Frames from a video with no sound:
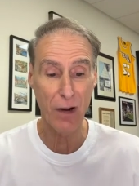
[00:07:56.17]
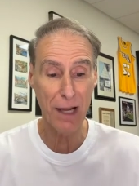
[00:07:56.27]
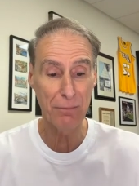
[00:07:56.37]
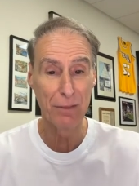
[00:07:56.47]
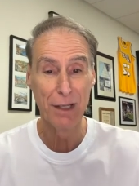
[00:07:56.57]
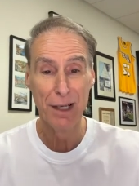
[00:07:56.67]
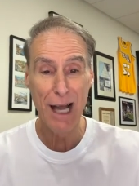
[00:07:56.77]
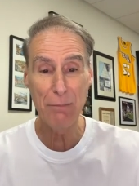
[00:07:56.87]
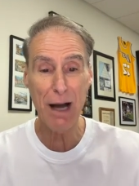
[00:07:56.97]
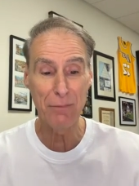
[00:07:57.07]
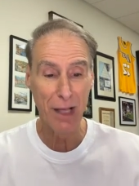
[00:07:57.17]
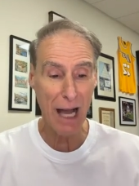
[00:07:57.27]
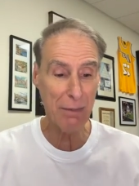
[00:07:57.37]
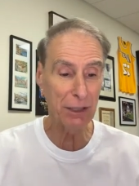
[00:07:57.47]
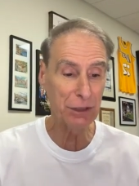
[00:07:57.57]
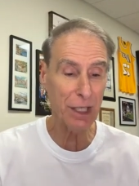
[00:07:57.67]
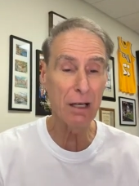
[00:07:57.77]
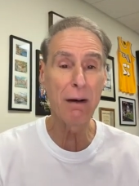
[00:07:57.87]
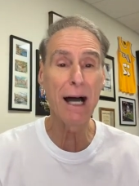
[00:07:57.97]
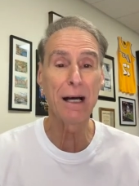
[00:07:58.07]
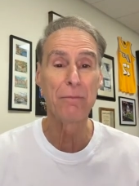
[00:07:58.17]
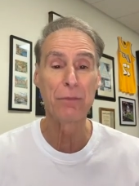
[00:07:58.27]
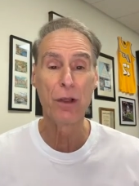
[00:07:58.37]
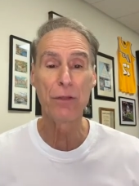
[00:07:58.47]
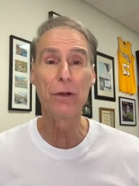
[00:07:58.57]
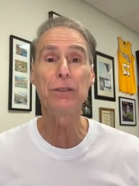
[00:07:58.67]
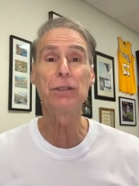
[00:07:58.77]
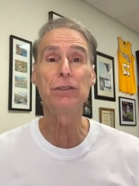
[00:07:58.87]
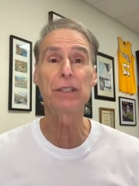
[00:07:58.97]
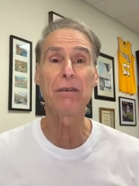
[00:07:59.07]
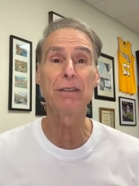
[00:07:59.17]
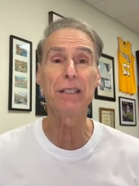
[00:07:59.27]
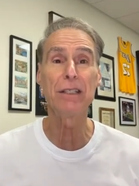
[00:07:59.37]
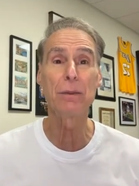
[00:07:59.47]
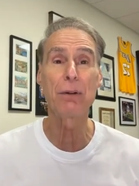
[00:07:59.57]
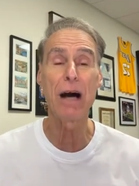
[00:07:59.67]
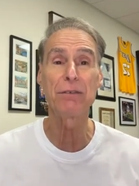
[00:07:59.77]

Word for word: All right? How about, how about Jeremiah 32 17? The